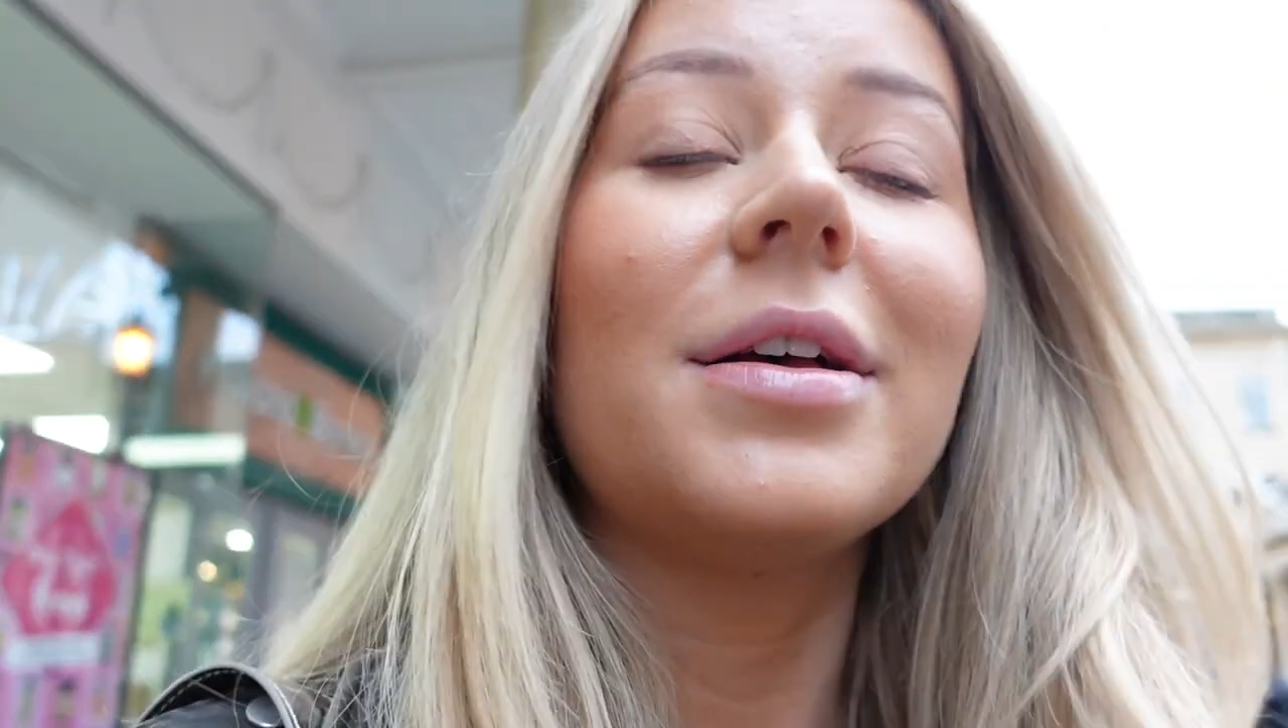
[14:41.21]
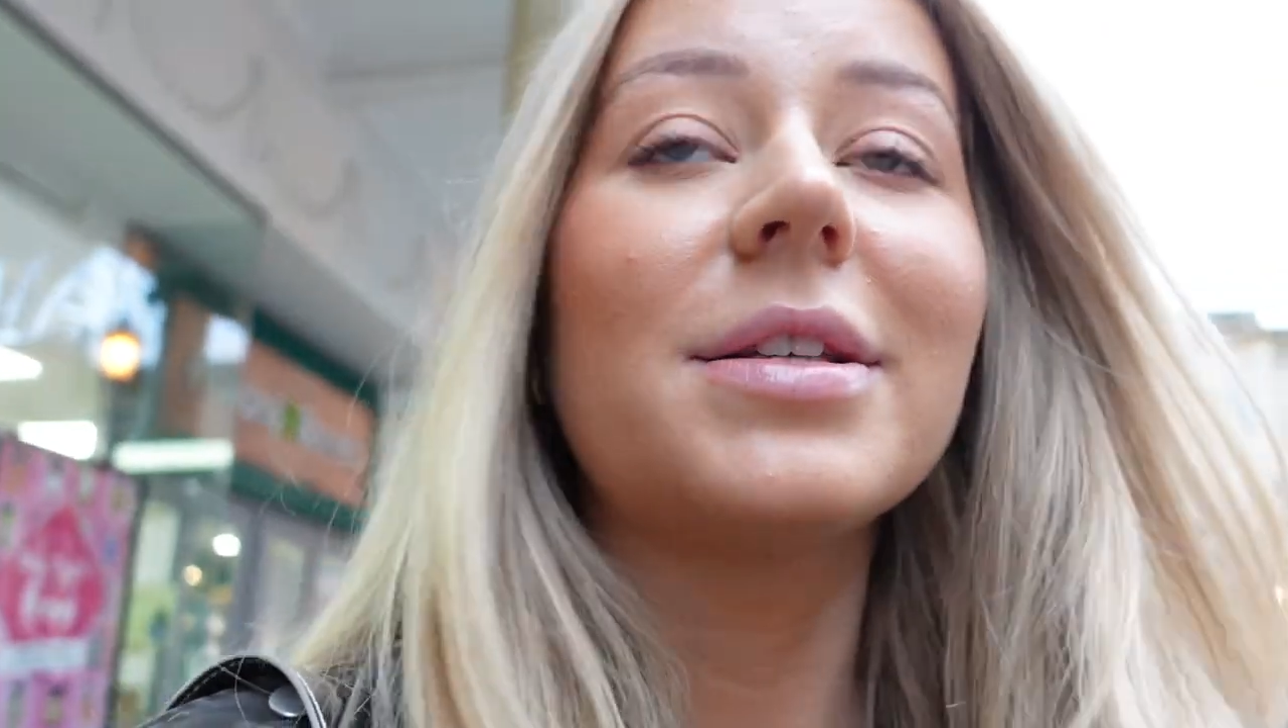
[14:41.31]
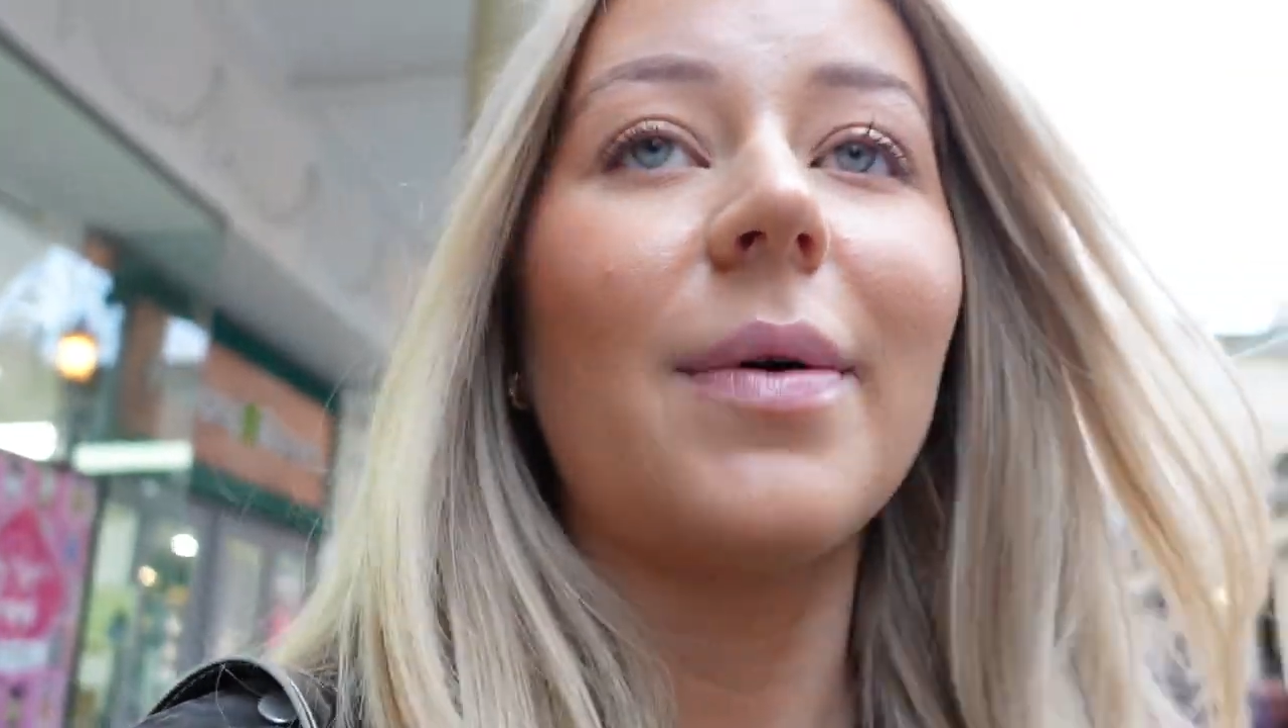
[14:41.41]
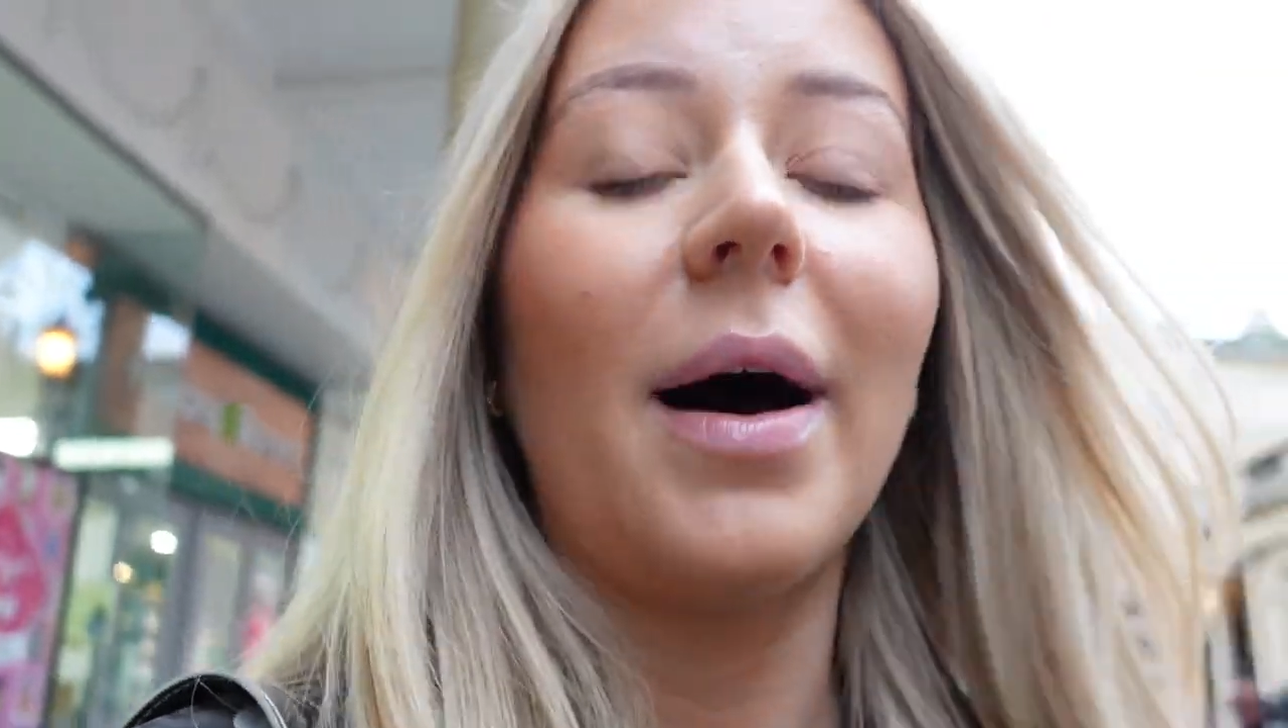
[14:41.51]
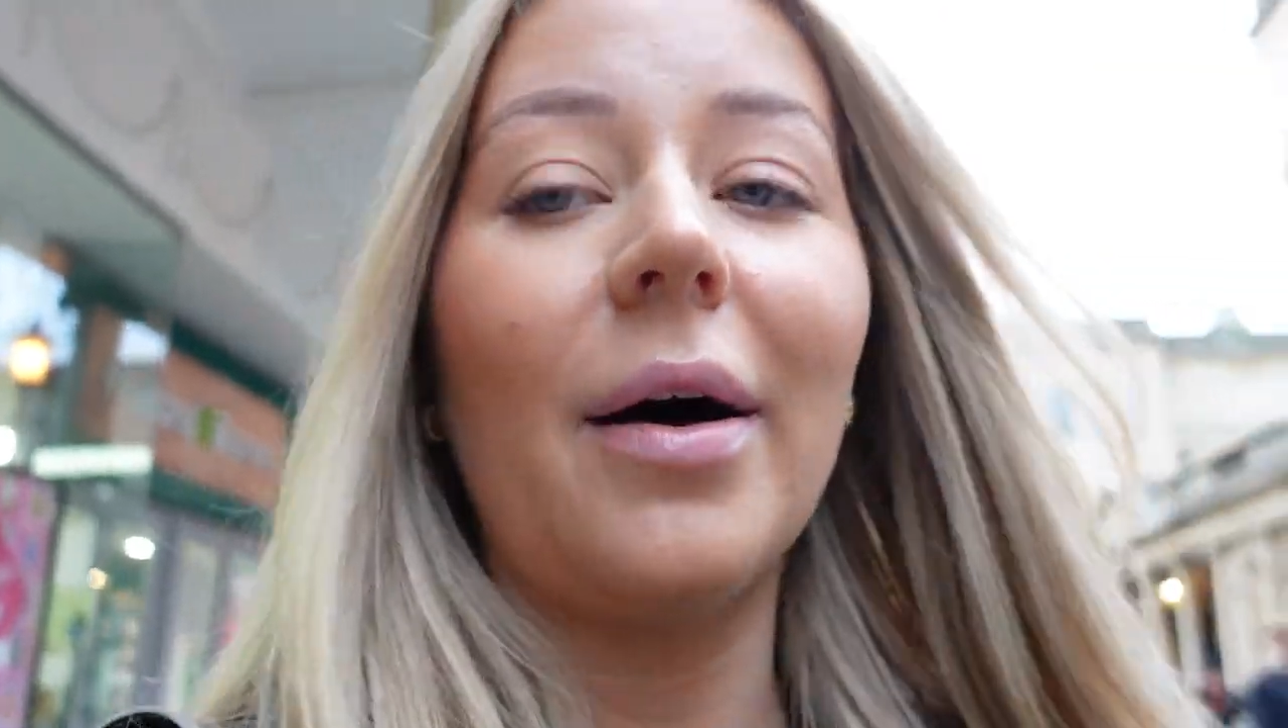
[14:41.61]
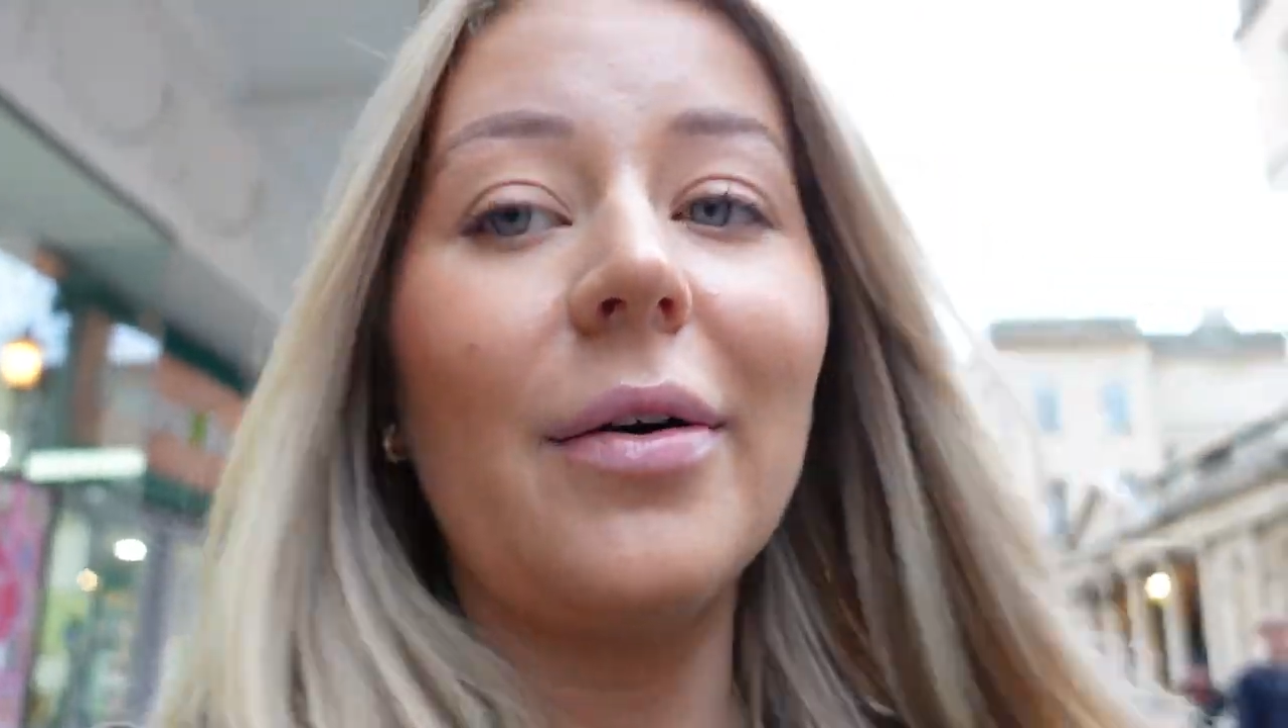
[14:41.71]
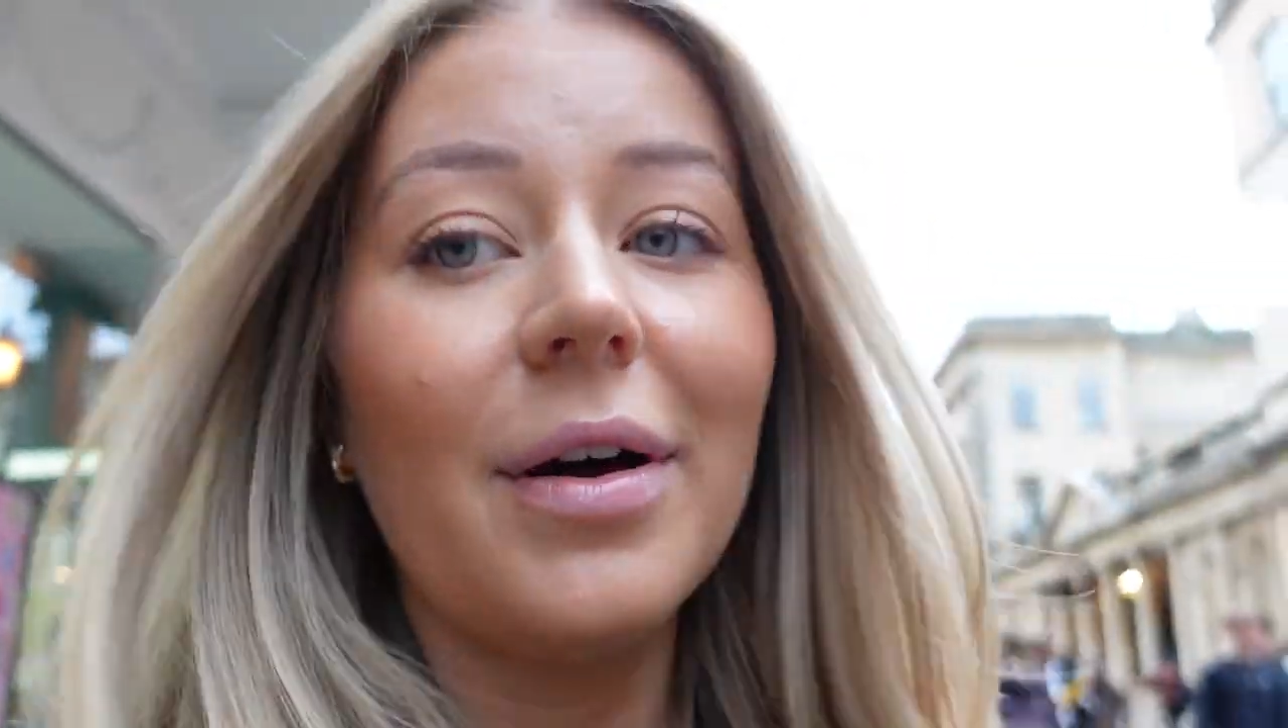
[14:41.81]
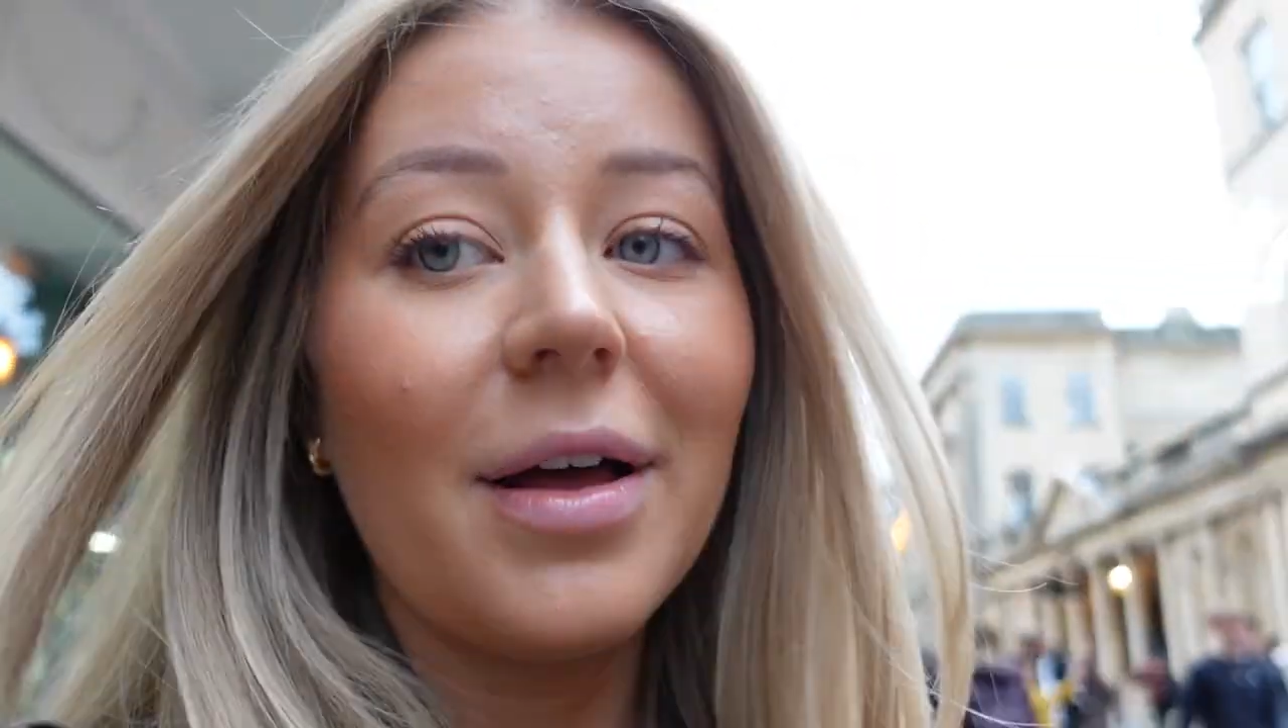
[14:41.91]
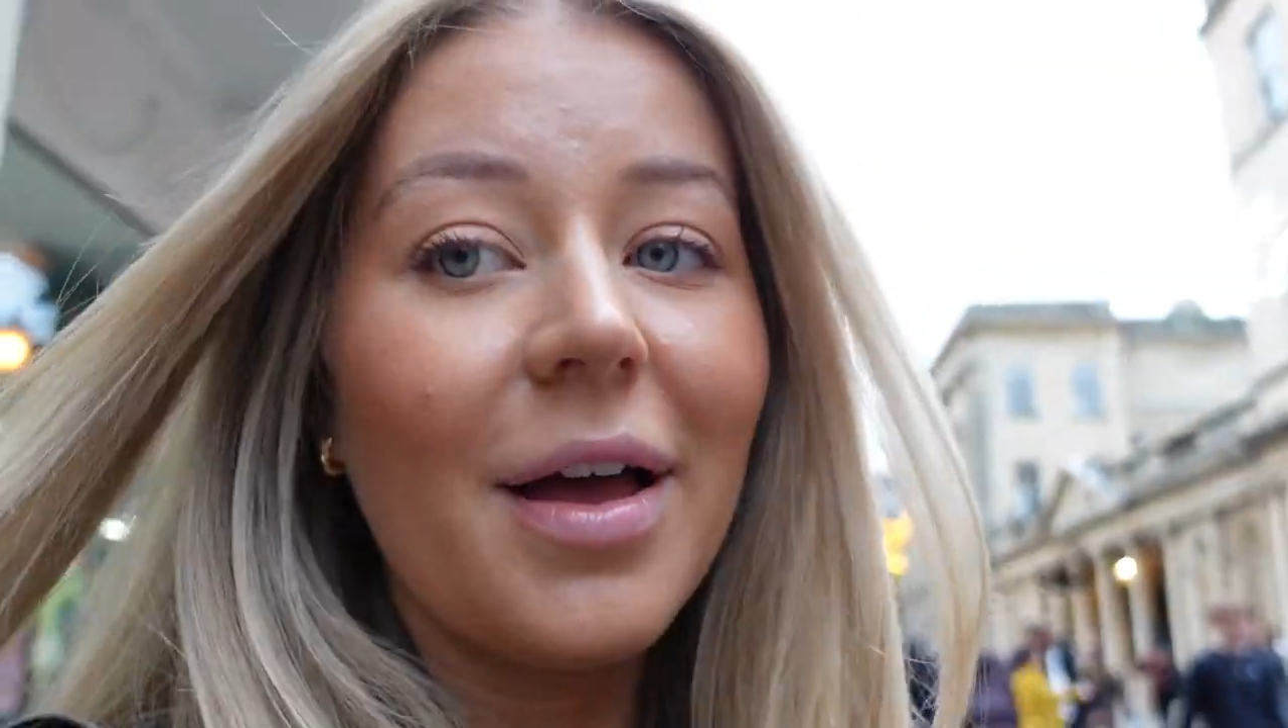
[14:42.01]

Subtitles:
as well.